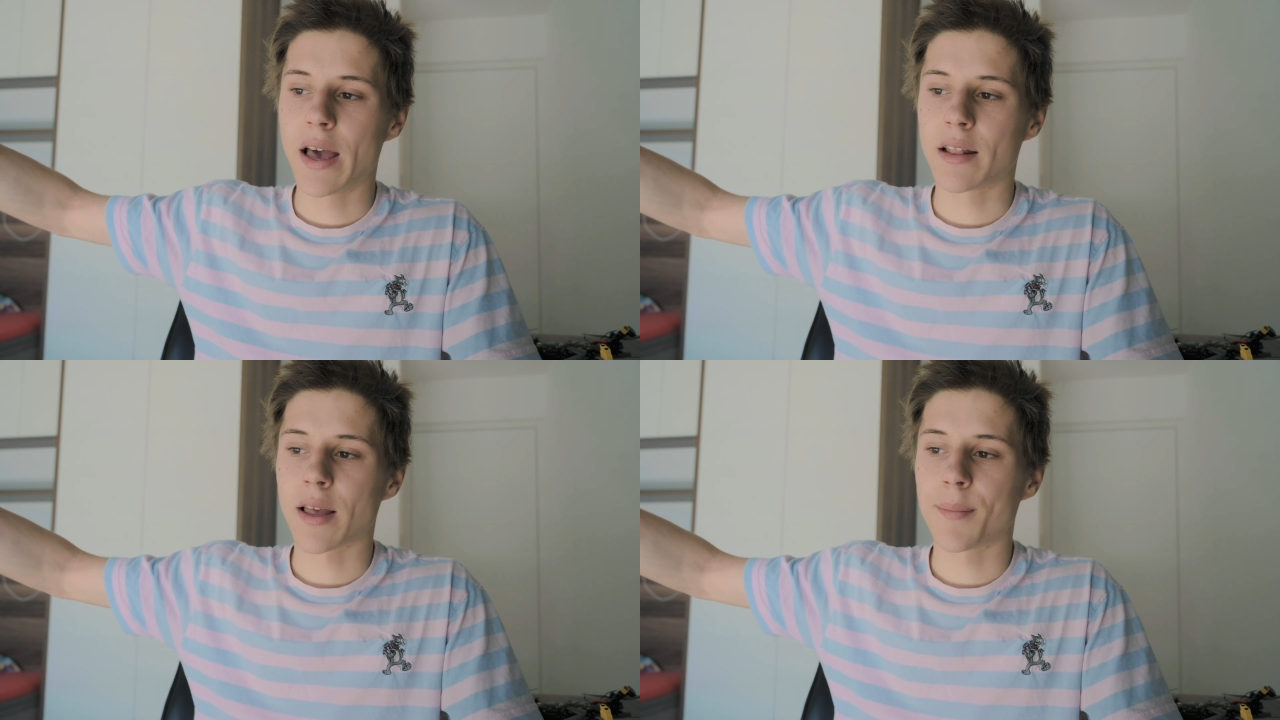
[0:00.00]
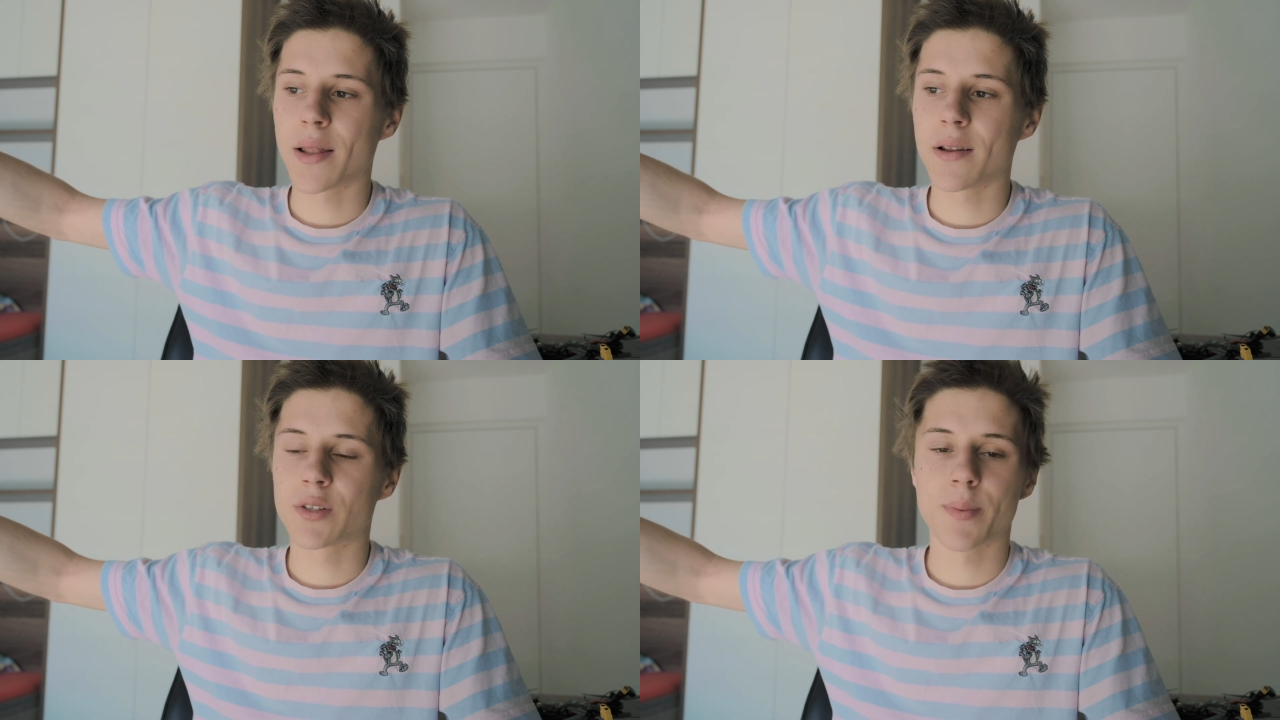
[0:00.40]
and I
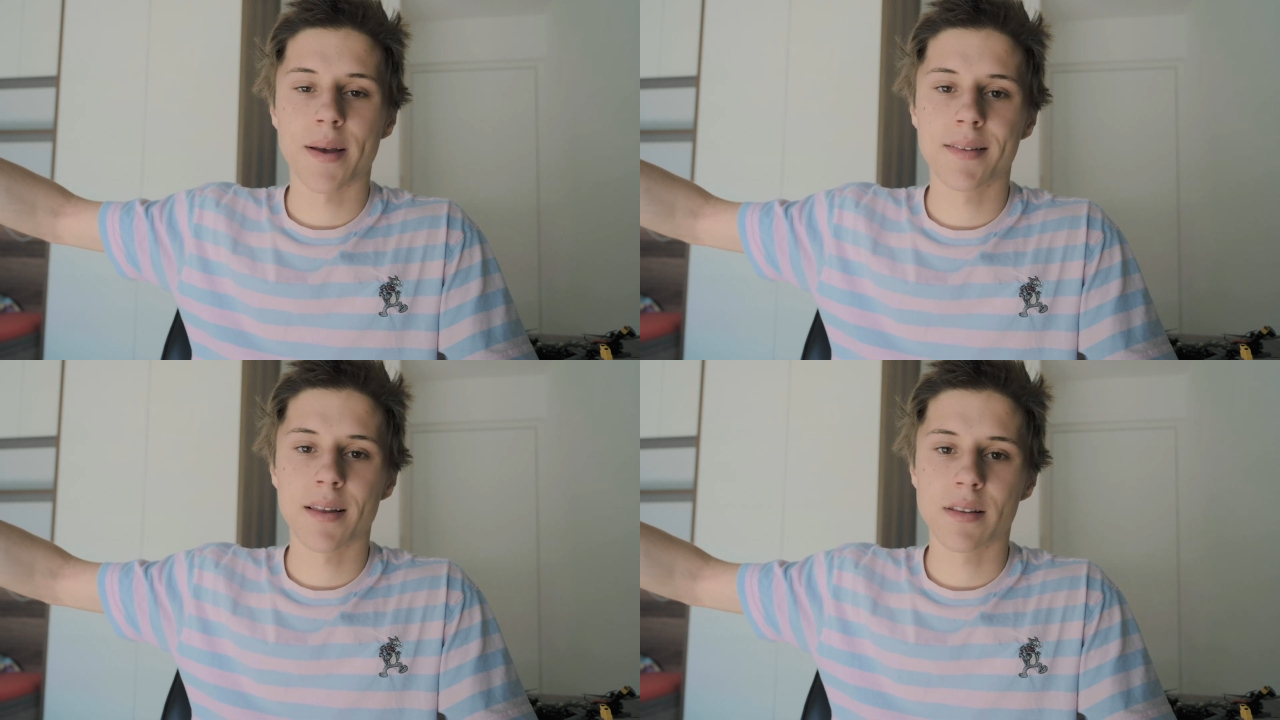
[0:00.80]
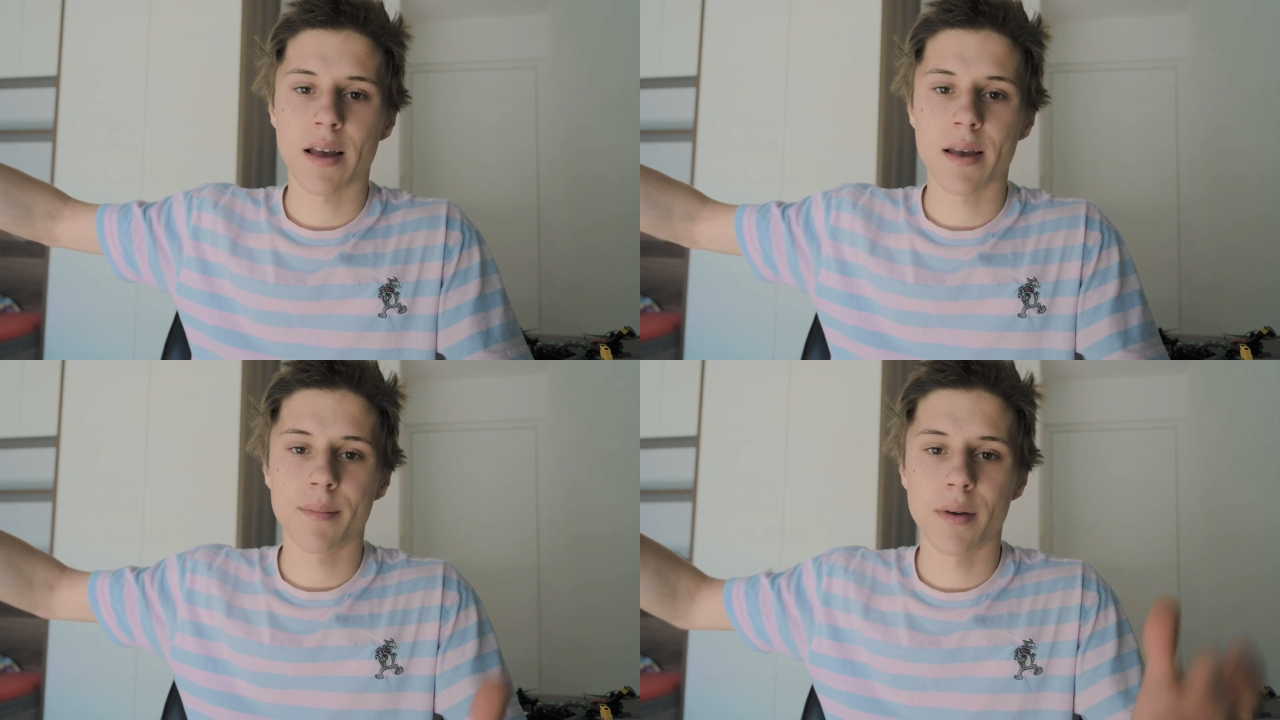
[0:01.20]
better spend that
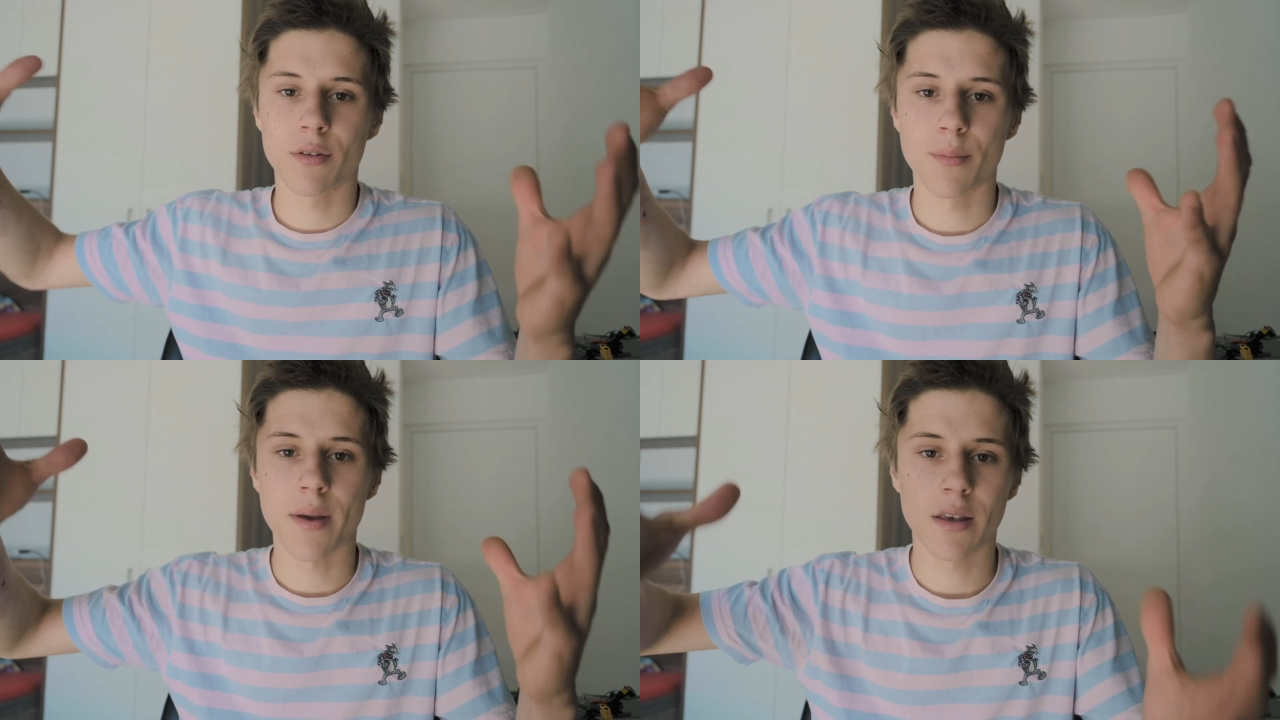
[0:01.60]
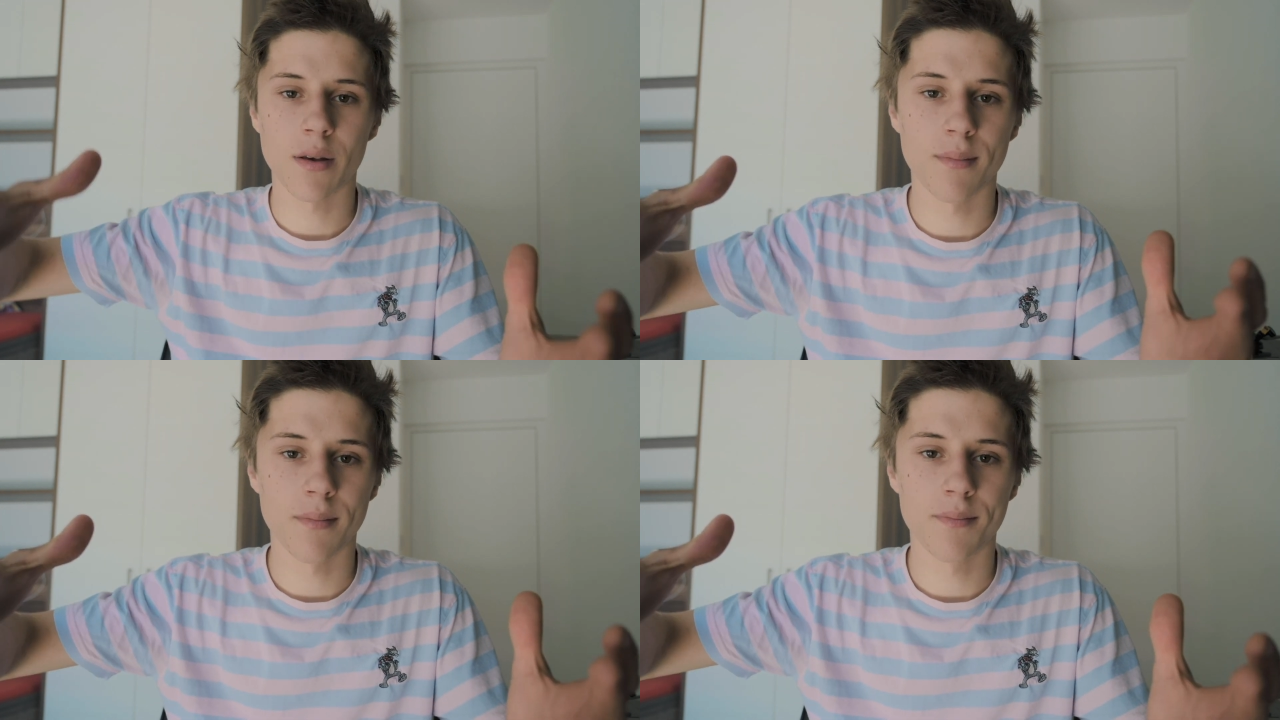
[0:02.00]
time into
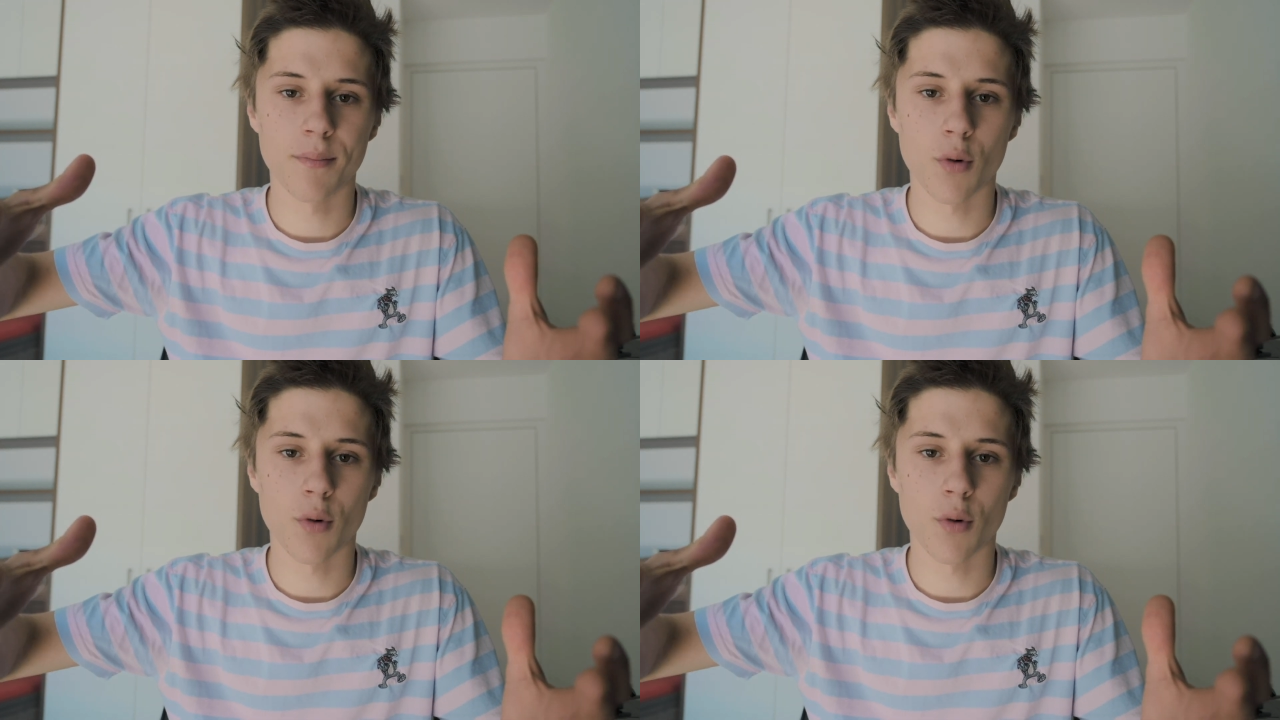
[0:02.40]
making